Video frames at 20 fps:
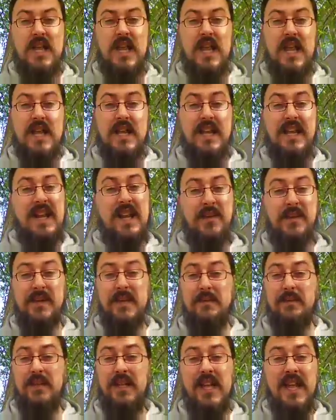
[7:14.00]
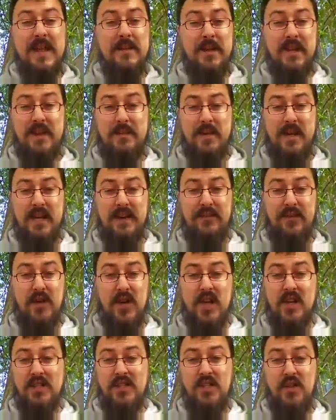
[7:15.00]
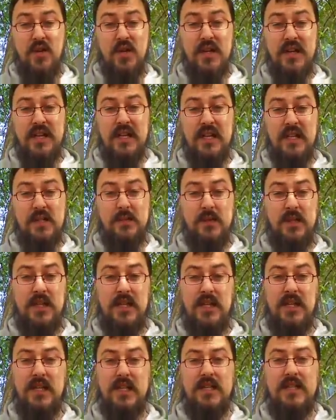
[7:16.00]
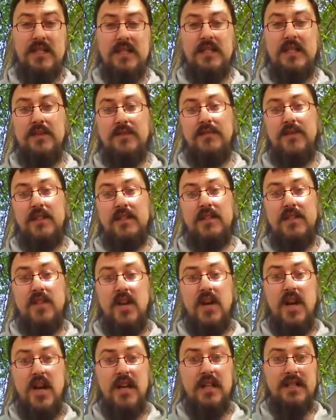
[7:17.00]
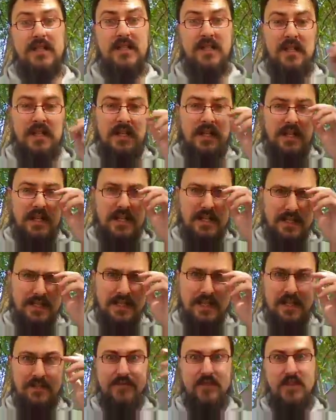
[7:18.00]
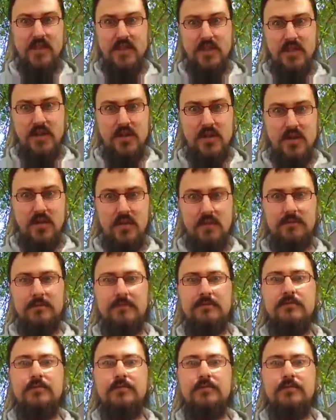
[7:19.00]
And I can't really blame anybody for not doing it, because if it's not easy enough to do,